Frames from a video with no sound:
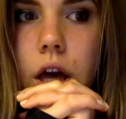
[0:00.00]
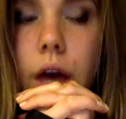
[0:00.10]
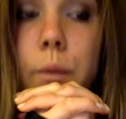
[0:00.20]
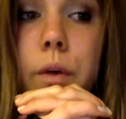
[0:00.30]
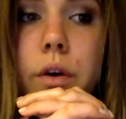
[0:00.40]

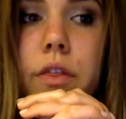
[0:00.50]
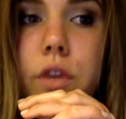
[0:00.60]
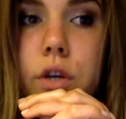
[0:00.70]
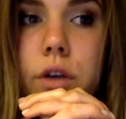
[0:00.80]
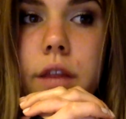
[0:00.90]
I will get
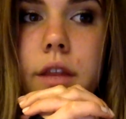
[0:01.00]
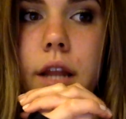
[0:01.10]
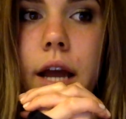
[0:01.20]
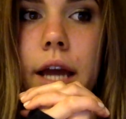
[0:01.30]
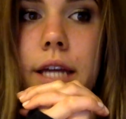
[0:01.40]
the grade
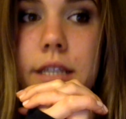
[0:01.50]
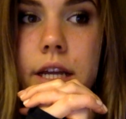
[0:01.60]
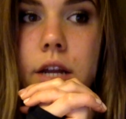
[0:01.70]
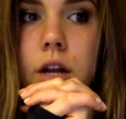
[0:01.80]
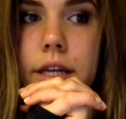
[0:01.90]
that I
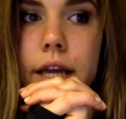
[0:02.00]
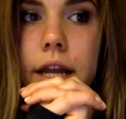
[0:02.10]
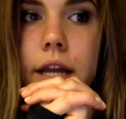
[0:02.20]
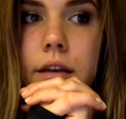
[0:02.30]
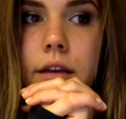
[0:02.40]
intend on
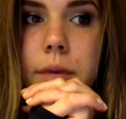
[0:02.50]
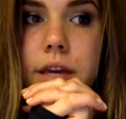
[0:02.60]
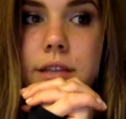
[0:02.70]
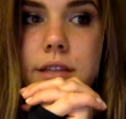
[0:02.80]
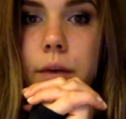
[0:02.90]
getting
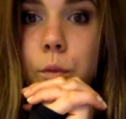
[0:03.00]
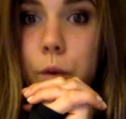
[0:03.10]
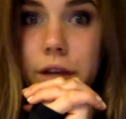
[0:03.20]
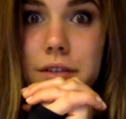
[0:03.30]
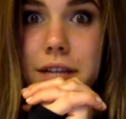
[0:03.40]
because I
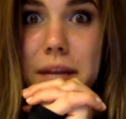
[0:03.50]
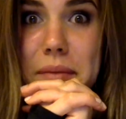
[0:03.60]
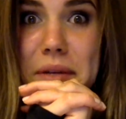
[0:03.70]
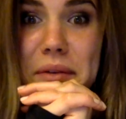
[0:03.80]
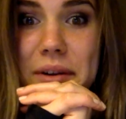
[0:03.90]
will and
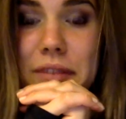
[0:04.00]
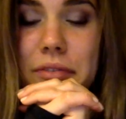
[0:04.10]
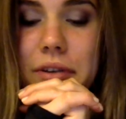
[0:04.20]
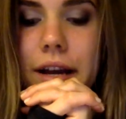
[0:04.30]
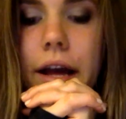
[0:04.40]
I'm gonna work
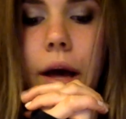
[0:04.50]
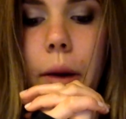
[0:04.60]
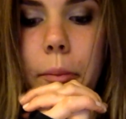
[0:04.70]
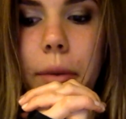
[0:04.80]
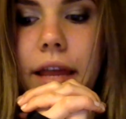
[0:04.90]
for it.
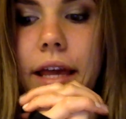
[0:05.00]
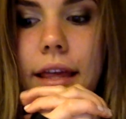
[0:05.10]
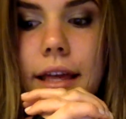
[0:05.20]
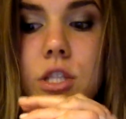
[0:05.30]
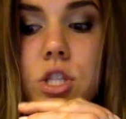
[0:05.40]
But like
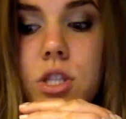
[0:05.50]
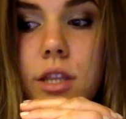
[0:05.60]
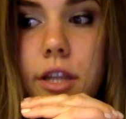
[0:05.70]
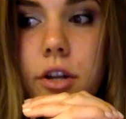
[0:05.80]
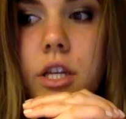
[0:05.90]
it's
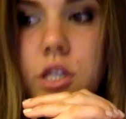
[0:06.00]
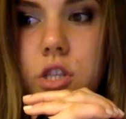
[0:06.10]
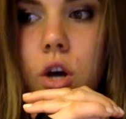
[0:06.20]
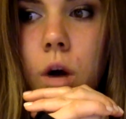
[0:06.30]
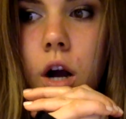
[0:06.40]
literally
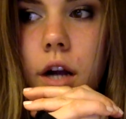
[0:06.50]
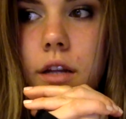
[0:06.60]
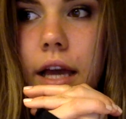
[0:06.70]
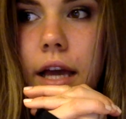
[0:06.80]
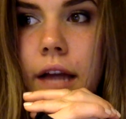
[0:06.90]
so
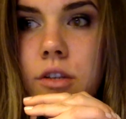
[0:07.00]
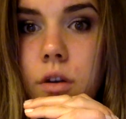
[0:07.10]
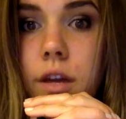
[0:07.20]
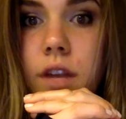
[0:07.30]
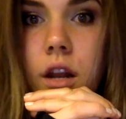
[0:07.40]
hard, like I
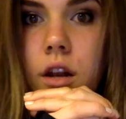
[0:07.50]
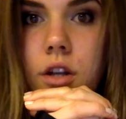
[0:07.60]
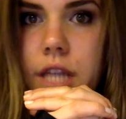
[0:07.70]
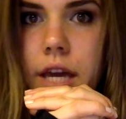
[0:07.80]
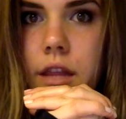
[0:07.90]
don't even
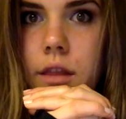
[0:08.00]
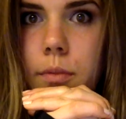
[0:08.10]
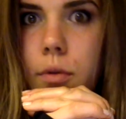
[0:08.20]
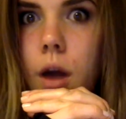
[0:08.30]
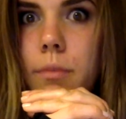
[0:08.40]
understand the
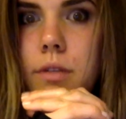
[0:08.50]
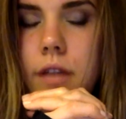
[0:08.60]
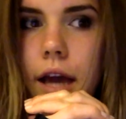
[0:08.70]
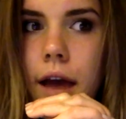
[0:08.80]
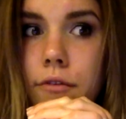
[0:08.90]
prompt.
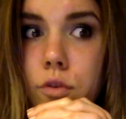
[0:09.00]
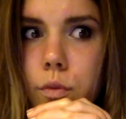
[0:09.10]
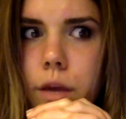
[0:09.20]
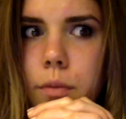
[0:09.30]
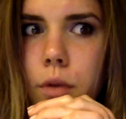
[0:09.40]
Like I have to
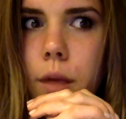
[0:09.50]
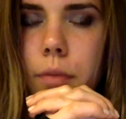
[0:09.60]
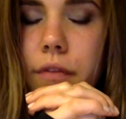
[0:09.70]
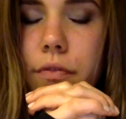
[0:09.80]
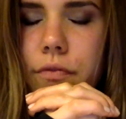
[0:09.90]
read the prompt
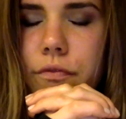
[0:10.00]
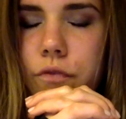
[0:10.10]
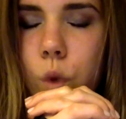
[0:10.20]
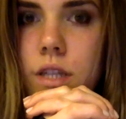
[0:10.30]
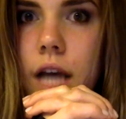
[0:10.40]
like
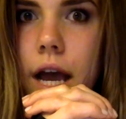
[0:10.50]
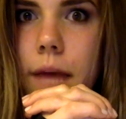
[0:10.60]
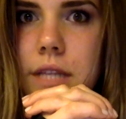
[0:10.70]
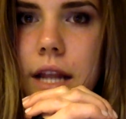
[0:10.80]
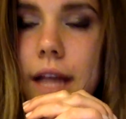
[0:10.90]
four
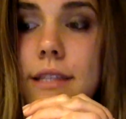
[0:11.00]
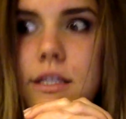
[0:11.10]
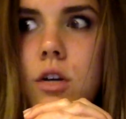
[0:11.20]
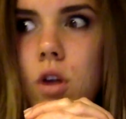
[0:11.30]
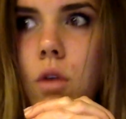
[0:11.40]
times and I
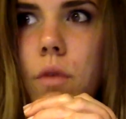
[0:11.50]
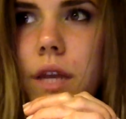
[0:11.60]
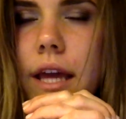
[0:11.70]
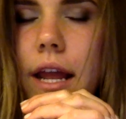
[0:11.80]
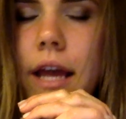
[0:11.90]
still don't
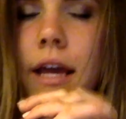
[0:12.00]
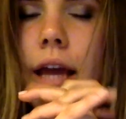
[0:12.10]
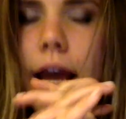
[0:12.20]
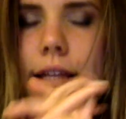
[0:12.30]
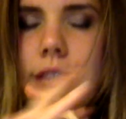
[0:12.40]
really get it.
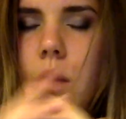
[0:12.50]
It's